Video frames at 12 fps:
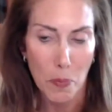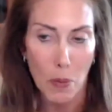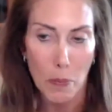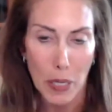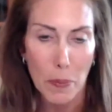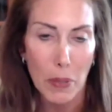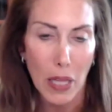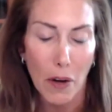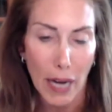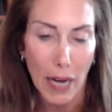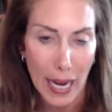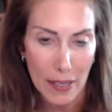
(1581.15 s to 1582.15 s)
people are
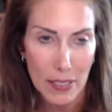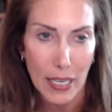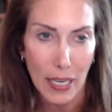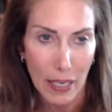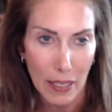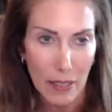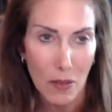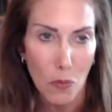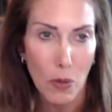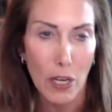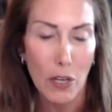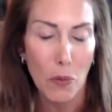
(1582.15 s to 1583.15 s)
asking,
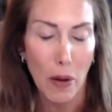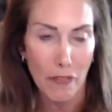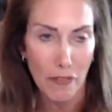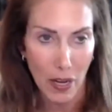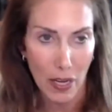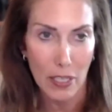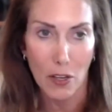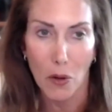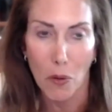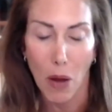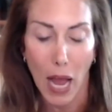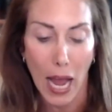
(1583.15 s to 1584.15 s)
where do I find,
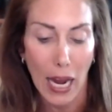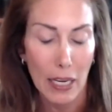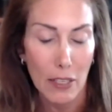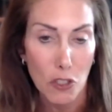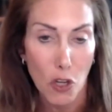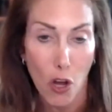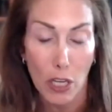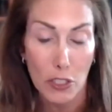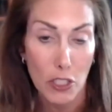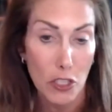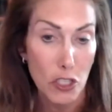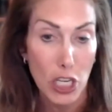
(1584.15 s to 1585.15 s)
I talked
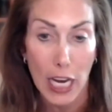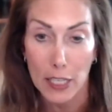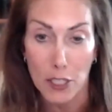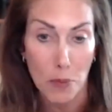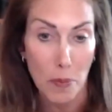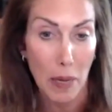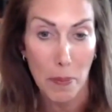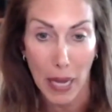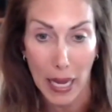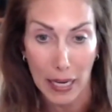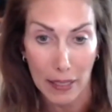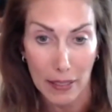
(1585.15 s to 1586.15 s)
to Chase, my
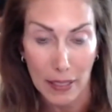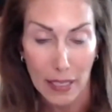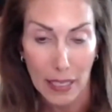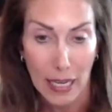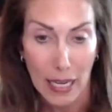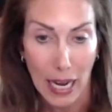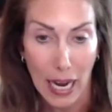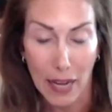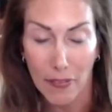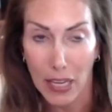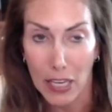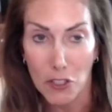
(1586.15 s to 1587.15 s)
bank,
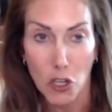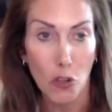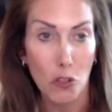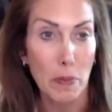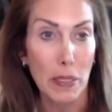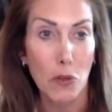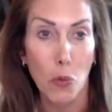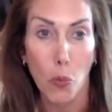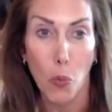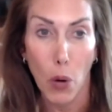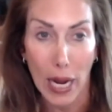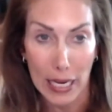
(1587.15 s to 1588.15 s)
and they told me to
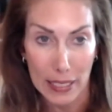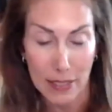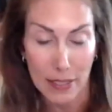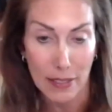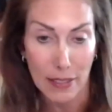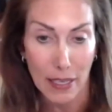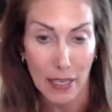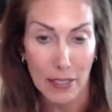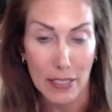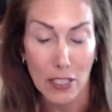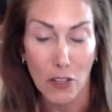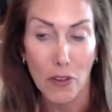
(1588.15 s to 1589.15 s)
wait
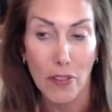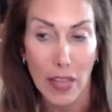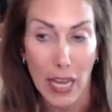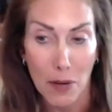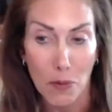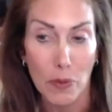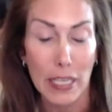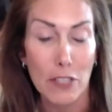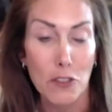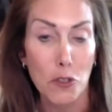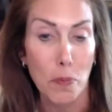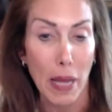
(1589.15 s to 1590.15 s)
until they
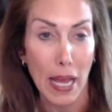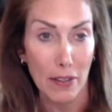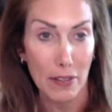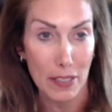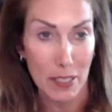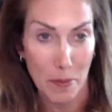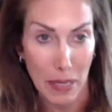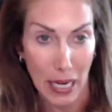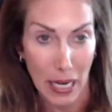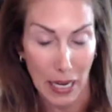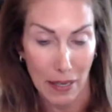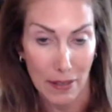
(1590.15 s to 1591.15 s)
reach back to
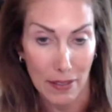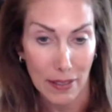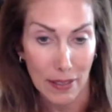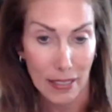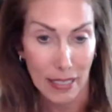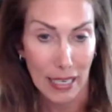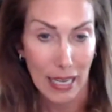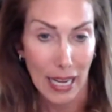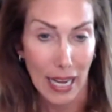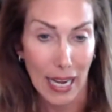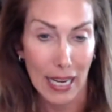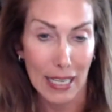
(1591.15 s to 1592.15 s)
me.
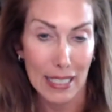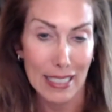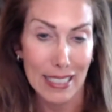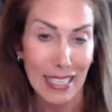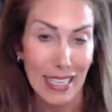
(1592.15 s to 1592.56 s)
And